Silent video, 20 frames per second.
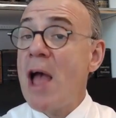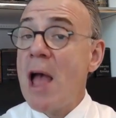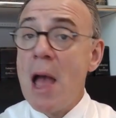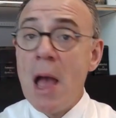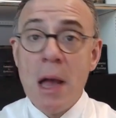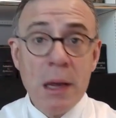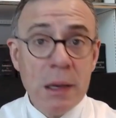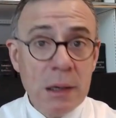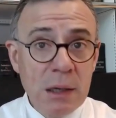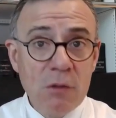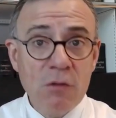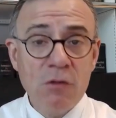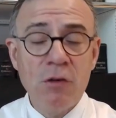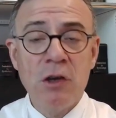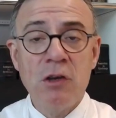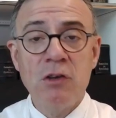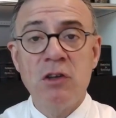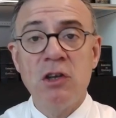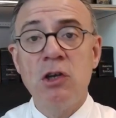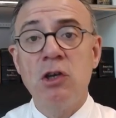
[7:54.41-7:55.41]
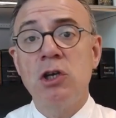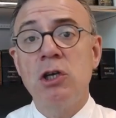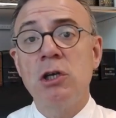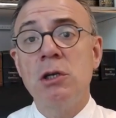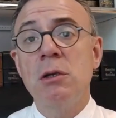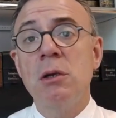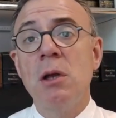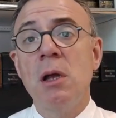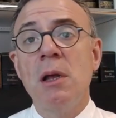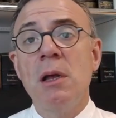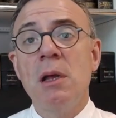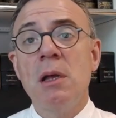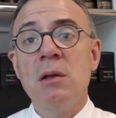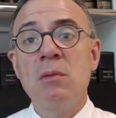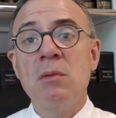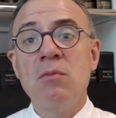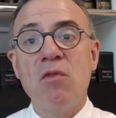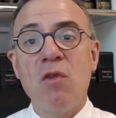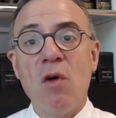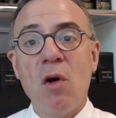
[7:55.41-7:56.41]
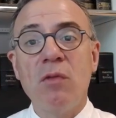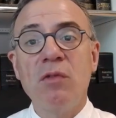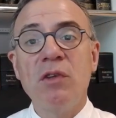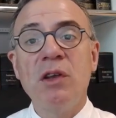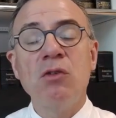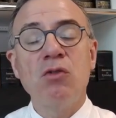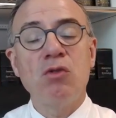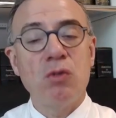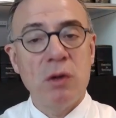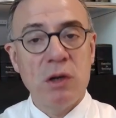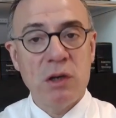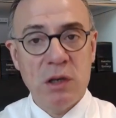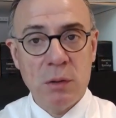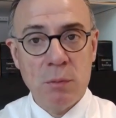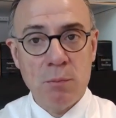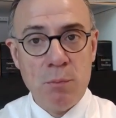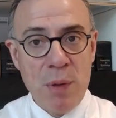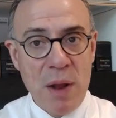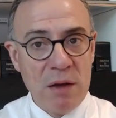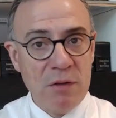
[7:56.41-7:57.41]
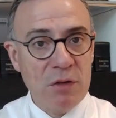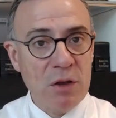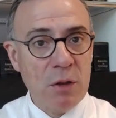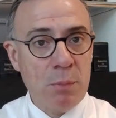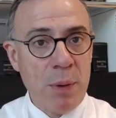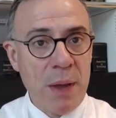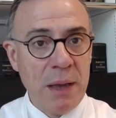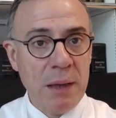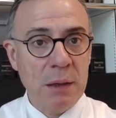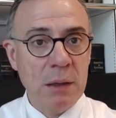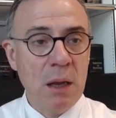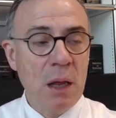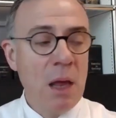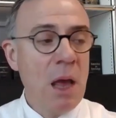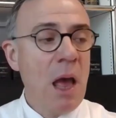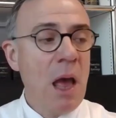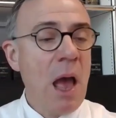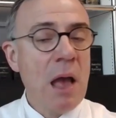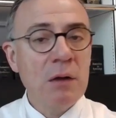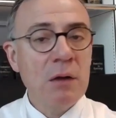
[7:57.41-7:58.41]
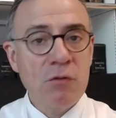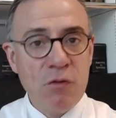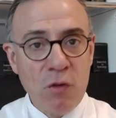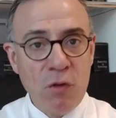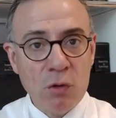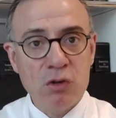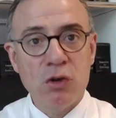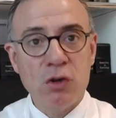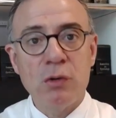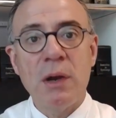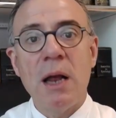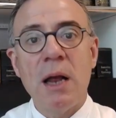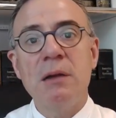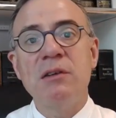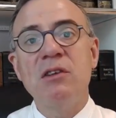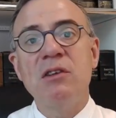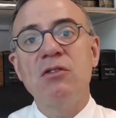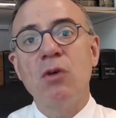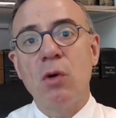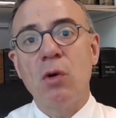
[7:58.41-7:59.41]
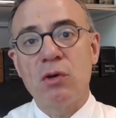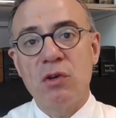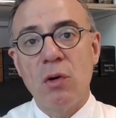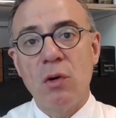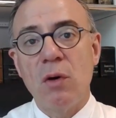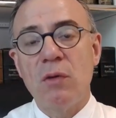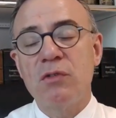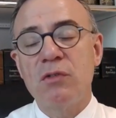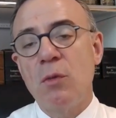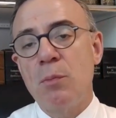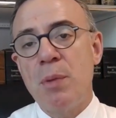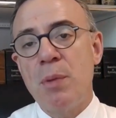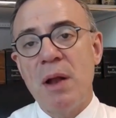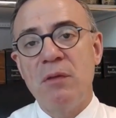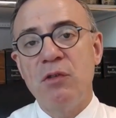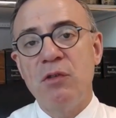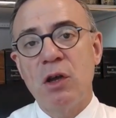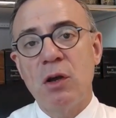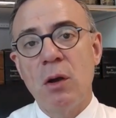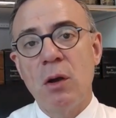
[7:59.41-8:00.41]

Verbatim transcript: any physician involved in treating pelvic pain and functional disorder of the pelvic